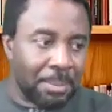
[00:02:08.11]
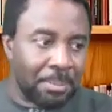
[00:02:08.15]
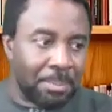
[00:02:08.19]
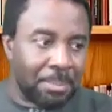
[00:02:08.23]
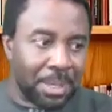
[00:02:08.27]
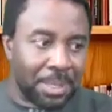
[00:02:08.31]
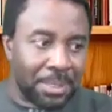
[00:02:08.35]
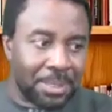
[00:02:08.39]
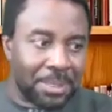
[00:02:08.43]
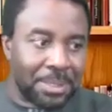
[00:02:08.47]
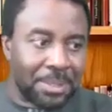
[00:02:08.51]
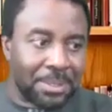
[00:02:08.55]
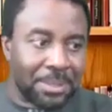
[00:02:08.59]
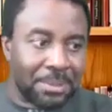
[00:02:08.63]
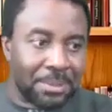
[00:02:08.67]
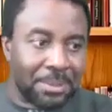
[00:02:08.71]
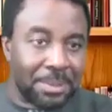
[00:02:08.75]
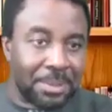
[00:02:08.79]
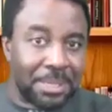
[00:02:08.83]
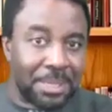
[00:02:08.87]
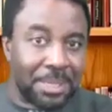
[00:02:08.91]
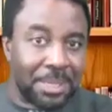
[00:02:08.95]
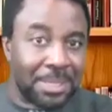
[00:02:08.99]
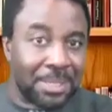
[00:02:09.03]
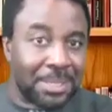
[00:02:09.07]
But
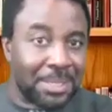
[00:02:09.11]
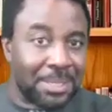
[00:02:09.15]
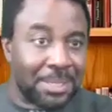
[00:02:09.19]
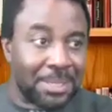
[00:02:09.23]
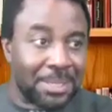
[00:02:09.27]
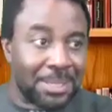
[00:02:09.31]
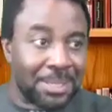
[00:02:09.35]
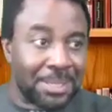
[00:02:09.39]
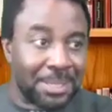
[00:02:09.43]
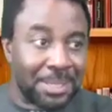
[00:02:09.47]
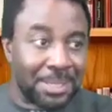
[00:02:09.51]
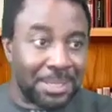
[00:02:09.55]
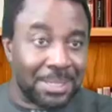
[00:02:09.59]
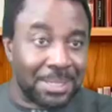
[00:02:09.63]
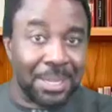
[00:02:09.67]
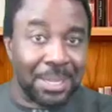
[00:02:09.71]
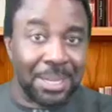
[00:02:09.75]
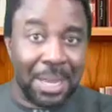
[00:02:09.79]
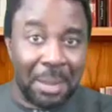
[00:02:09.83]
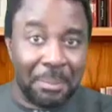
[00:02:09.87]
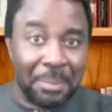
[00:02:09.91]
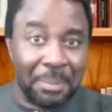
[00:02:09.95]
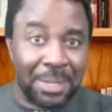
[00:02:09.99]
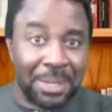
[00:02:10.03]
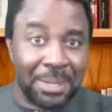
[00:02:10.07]
it's
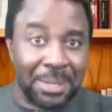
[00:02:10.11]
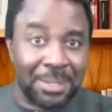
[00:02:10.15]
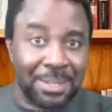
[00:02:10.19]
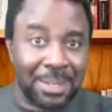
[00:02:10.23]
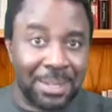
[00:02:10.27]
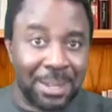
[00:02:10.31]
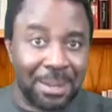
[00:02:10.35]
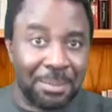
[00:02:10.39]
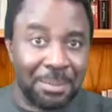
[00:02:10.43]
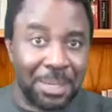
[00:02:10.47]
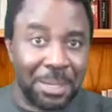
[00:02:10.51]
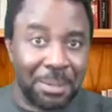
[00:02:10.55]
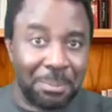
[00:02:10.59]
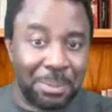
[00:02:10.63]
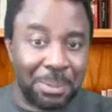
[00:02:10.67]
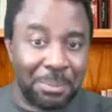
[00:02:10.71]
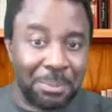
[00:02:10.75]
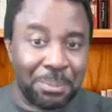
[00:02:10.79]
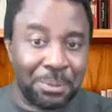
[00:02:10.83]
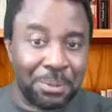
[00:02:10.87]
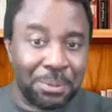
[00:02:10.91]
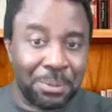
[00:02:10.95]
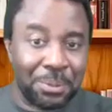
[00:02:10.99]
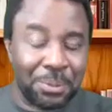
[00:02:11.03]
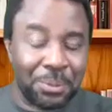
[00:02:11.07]
alarming how many
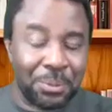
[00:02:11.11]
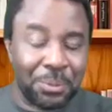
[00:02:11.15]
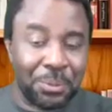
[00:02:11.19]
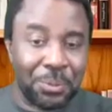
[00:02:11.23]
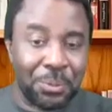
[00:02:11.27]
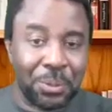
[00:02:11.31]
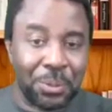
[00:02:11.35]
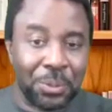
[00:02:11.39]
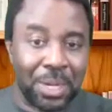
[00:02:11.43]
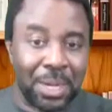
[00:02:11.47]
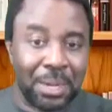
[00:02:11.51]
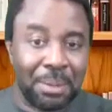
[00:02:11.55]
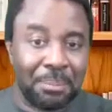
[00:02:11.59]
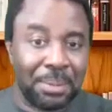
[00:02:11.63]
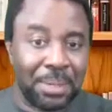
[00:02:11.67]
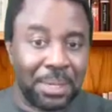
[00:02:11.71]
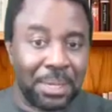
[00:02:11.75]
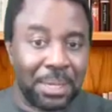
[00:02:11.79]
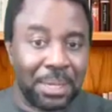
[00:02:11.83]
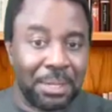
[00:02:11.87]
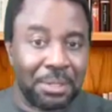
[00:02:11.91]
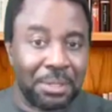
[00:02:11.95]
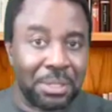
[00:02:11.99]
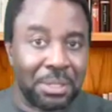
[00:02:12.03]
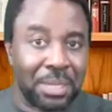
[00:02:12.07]
people who are
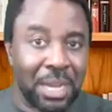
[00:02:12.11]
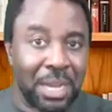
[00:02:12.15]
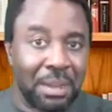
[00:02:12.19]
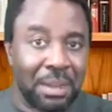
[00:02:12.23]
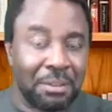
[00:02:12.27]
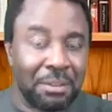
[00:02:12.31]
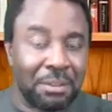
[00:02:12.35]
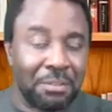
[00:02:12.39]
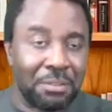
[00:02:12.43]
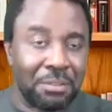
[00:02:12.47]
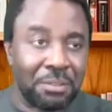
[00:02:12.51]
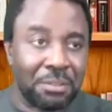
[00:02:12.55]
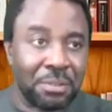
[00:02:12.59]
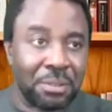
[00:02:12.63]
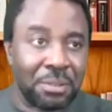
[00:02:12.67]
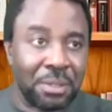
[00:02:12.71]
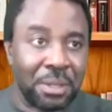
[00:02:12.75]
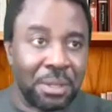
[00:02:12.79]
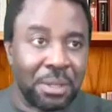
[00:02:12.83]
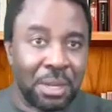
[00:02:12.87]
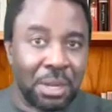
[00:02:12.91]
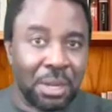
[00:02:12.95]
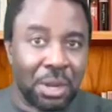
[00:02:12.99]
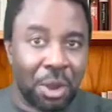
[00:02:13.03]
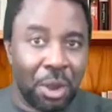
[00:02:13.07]
beginning to have
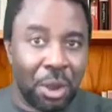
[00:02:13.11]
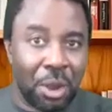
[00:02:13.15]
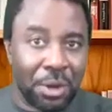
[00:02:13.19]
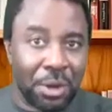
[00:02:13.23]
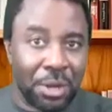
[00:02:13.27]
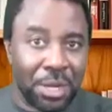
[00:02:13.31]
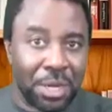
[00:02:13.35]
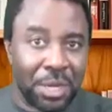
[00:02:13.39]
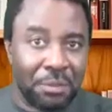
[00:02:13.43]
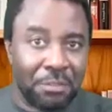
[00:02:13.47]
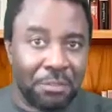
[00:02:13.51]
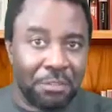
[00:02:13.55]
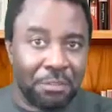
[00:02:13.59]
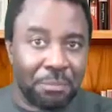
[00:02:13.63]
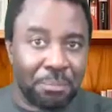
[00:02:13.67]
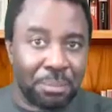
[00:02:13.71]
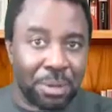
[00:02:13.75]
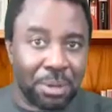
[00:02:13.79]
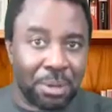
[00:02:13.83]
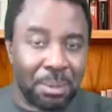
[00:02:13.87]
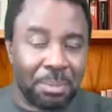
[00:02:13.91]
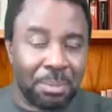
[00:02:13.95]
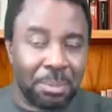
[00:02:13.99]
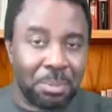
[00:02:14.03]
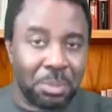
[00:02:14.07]
cognitive
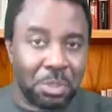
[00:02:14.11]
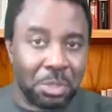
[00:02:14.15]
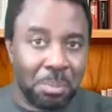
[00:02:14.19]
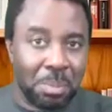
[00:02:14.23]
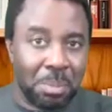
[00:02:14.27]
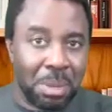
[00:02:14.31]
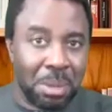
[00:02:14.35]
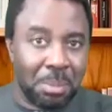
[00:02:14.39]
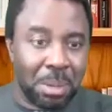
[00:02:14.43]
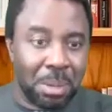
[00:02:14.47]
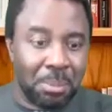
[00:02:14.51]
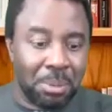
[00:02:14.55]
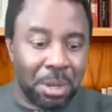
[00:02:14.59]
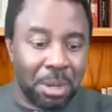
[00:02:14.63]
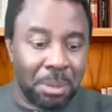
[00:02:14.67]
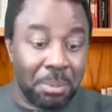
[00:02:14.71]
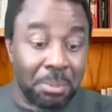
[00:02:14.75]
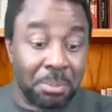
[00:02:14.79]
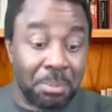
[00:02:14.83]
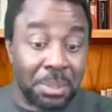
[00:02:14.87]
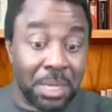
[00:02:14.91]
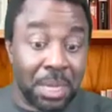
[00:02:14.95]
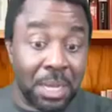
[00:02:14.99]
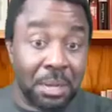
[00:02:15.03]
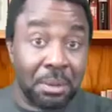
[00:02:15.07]
problems or memory
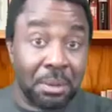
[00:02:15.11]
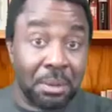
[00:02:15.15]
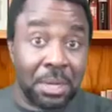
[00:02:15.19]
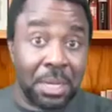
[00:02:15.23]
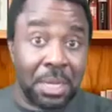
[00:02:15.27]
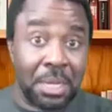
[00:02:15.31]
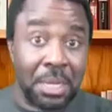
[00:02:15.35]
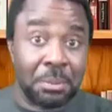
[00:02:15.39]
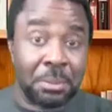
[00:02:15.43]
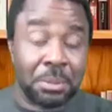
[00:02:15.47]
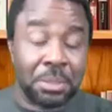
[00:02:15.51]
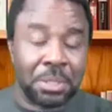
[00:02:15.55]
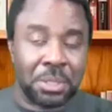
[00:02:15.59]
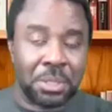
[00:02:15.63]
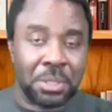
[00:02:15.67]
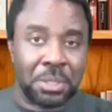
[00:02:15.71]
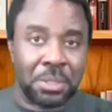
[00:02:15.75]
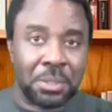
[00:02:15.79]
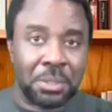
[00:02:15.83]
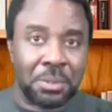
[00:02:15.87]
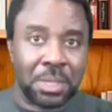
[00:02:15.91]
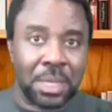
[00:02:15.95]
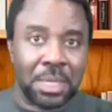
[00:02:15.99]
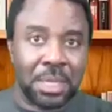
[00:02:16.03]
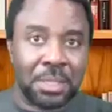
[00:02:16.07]
problems are not able to
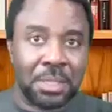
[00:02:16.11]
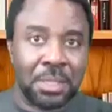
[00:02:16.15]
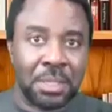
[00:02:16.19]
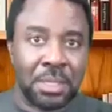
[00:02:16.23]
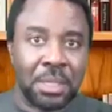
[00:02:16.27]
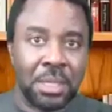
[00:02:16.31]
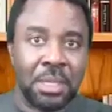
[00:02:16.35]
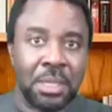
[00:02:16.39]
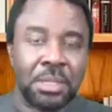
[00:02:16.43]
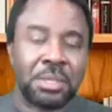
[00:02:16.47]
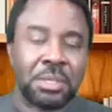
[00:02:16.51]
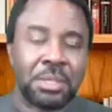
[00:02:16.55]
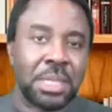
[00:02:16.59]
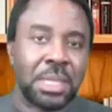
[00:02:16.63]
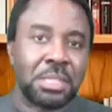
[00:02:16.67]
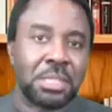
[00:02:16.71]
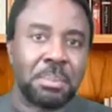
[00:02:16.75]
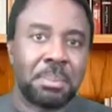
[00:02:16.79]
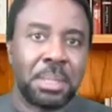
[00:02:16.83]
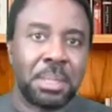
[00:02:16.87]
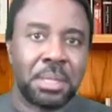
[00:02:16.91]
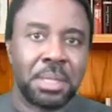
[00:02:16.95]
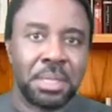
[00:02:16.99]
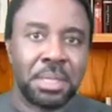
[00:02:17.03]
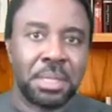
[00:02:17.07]
do that. But that's
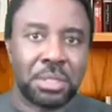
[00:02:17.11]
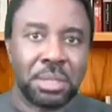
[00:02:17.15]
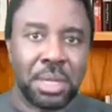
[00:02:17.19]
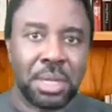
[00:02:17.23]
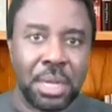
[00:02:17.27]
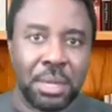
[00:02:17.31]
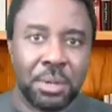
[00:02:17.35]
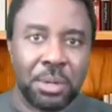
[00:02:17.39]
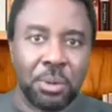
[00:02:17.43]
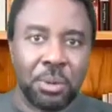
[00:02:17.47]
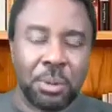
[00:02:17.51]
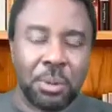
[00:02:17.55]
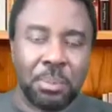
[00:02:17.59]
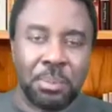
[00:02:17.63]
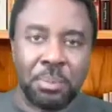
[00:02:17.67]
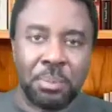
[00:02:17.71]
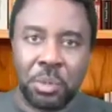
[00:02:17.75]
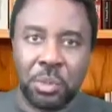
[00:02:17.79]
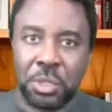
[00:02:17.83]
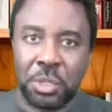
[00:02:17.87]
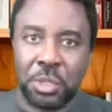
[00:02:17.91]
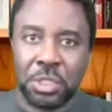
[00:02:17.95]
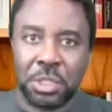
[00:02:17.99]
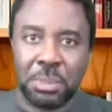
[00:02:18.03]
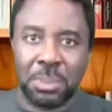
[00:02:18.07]
something you can try at home
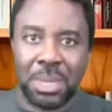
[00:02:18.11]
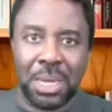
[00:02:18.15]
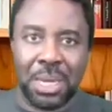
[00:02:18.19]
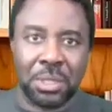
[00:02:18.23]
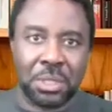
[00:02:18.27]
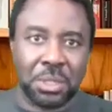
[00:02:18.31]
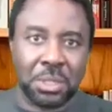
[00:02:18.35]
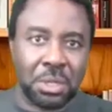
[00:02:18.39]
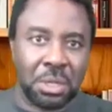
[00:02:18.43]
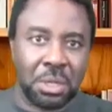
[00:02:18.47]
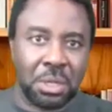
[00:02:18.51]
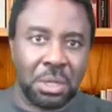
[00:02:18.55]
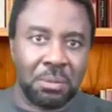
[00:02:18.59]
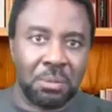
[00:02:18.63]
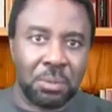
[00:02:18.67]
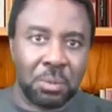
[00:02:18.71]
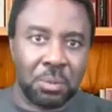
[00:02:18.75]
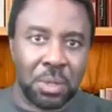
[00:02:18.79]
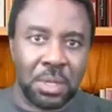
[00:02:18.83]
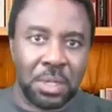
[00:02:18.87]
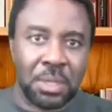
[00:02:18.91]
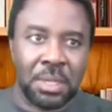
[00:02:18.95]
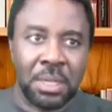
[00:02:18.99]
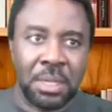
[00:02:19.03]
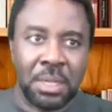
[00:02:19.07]
with your spouse or your loved
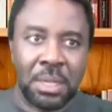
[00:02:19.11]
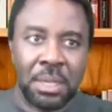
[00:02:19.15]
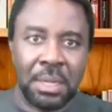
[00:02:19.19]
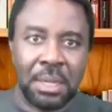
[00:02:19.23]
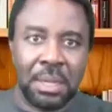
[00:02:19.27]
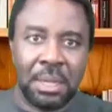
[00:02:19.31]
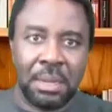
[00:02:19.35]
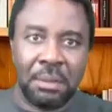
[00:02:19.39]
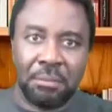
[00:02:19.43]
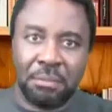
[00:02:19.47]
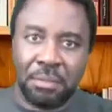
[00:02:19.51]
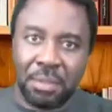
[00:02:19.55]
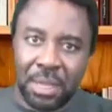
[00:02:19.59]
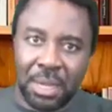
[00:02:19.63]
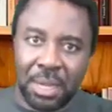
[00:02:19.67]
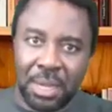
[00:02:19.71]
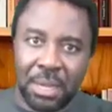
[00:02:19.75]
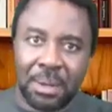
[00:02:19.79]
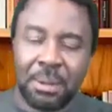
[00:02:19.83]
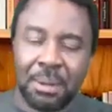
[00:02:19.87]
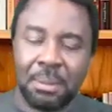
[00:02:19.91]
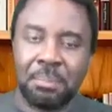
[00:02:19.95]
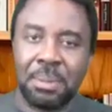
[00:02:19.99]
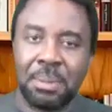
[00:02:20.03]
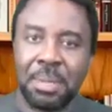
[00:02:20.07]
one. If they're
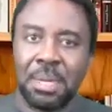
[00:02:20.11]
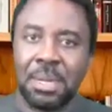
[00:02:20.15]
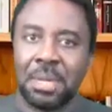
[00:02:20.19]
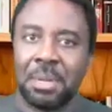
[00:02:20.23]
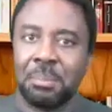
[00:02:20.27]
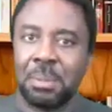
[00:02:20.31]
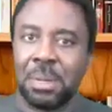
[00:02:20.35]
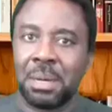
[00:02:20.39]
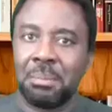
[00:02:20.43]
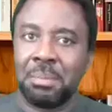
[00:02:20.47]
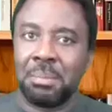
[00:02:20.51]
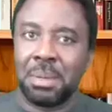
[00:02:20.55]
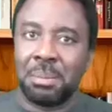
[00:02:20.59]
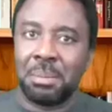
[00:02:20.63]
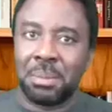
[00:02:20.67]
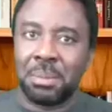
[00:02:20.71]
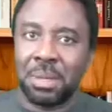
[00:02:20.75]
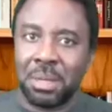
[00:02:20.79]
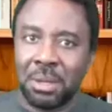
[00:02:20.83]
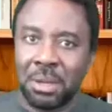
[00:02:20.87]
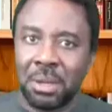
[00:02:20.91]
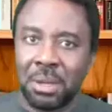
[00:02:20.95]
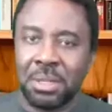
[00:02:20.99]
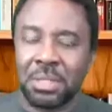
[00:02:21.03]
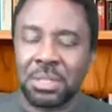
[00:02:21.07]
complaining about memory
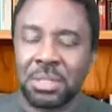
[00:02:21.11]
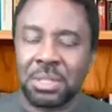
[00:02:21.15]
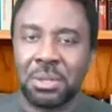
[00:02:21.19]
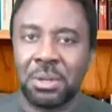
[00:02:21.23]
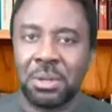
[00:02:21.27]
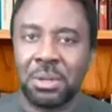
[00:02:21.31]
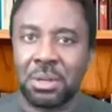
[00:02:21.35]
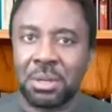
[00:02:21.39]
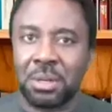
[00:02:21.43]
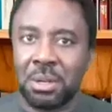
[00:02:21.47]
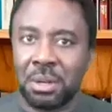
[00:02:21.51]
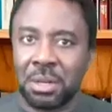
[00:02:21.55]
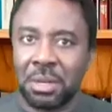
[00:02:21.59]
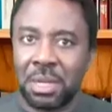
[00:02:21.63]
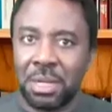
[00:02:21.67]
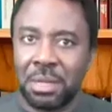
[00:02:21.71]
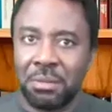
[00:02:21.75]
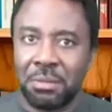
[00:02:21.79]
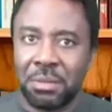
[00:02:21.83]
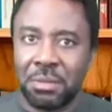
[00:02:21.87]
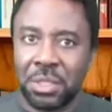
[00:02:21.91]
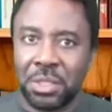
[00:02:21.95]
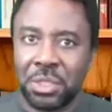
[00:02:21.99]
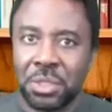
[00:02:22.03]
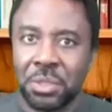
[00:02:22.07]
loss or
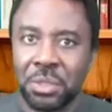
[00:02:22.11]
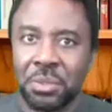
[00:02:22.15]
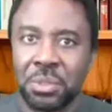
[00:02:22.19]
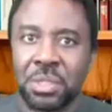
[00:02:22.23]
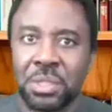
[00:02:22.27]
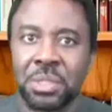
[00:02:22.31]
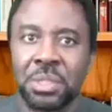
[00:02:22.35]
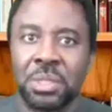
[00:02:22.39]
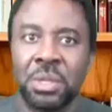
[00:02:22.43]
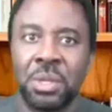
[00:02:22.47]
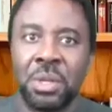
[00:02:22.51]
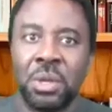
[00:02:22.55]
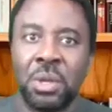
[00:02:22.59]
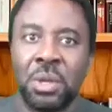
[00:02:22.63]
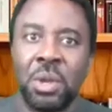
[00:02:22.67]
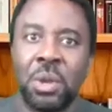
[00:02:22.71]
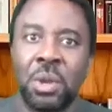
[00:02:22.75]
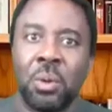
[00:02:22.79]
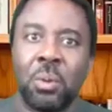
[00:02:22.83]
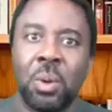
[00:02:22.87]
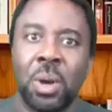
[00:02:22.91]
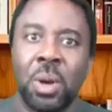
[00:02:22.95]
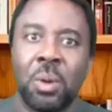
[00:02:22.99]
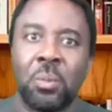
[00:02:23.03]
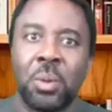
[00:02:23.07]
cognitive issues,
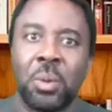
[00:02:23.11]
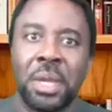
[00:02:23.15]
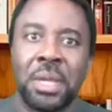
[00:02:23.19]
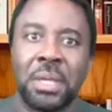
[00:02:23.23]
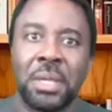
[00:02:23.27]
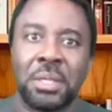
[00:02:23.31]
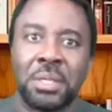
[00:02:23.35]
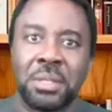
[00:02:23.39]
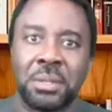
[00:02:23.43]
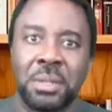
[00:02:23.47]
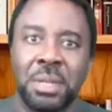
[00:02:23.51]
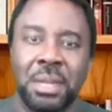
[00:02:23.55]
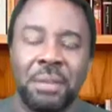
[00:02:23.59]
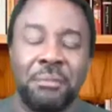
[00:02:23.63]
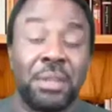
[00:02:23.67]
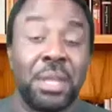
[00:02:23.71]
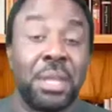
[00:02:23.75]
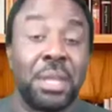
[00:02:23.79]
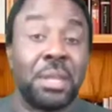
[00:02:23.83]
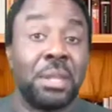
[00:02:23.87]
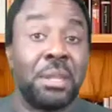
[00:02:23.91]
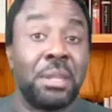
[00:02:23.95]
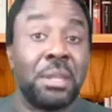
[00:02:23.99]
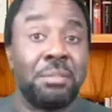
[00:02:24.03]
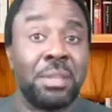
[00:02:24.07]
one way to, if
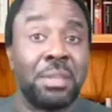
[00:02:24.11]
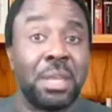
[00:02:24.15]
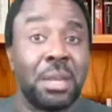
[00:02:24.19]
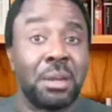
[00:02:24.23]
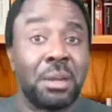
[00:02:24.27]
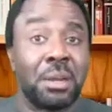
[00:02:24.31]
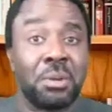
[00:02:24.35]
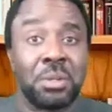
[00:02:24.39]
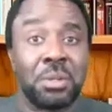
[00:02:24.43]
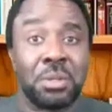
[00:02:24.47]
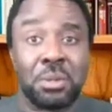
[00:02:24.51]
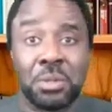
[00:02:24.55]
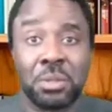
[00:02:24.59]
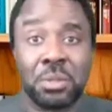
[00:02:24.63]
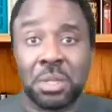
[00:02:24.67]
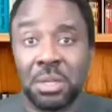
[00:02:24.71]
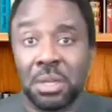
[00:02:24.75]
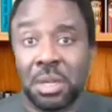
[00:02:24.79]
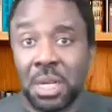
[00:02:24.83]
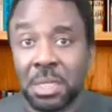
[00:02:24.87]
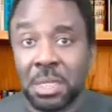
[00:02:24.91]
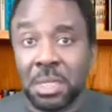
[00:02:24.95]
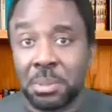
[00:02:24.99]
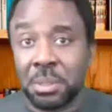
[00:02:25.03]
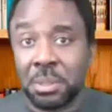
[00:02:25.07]
they're not going to go to the
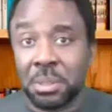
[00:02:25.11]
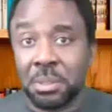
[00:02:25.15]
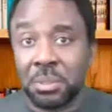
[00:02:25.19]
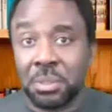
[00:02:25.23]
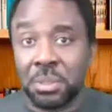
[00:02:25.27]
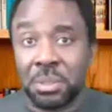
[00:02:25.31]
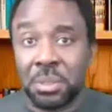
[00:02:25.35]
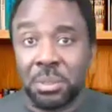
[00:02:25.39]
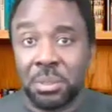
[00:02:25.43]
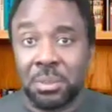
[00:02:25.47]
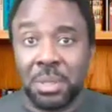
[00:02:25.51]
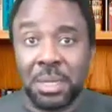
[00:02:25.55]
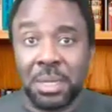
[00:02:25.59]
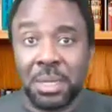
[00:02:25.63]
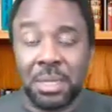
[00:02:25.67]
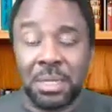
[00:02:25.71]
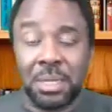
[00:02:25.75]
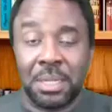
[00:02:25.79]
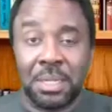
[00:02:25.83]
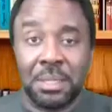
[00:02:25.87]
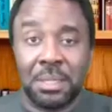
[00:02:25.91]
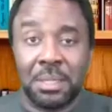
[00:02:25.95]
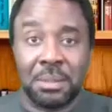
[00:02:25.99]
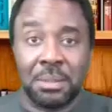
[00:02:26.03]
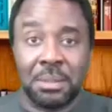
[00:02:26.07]
hospital to do
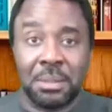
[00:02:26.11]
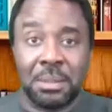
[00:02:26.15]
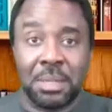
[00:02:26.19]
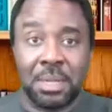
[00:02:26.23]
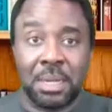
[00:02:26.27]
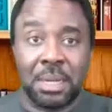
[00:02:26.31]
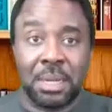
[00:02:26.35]
any